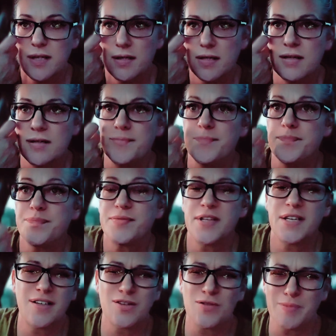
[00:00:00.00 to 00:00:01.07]
And
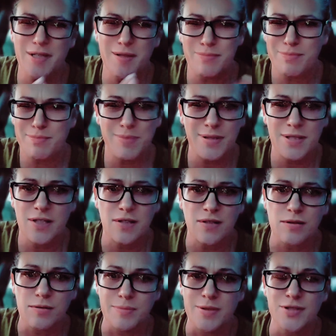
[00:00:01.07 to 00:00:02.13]
I don't mean
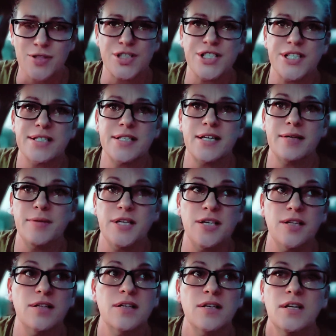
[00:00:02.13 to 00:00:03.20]
political bullshit. I
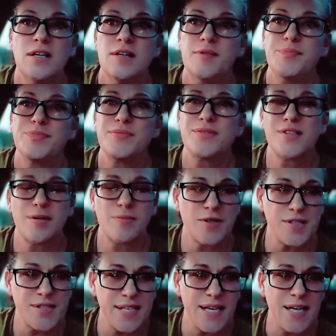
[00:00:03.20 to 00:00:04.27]
mean, some are
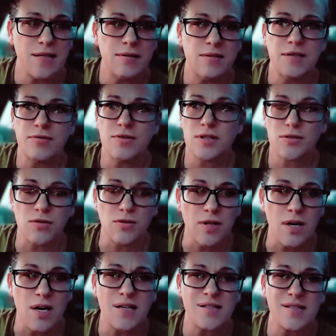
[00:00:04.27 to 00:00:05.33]
sad. They've gone through
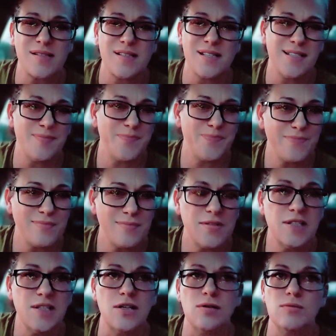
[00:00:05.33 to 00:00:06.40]
loss.
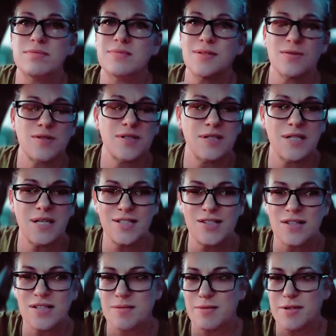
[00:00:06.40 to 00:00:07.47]
You know, I
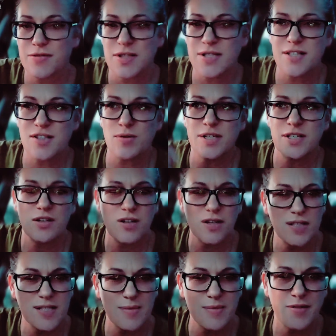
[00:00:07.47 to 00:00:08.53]
saw some different situations,
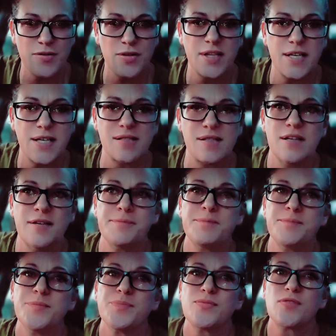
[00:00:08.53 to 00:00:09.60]
heard some different things
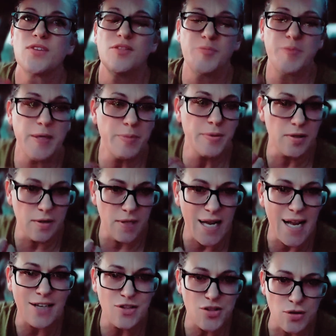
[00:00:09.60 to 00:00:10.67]
of people
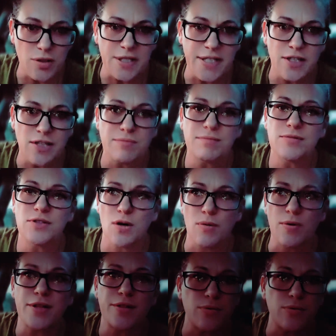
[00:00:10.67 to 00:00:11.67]
actually going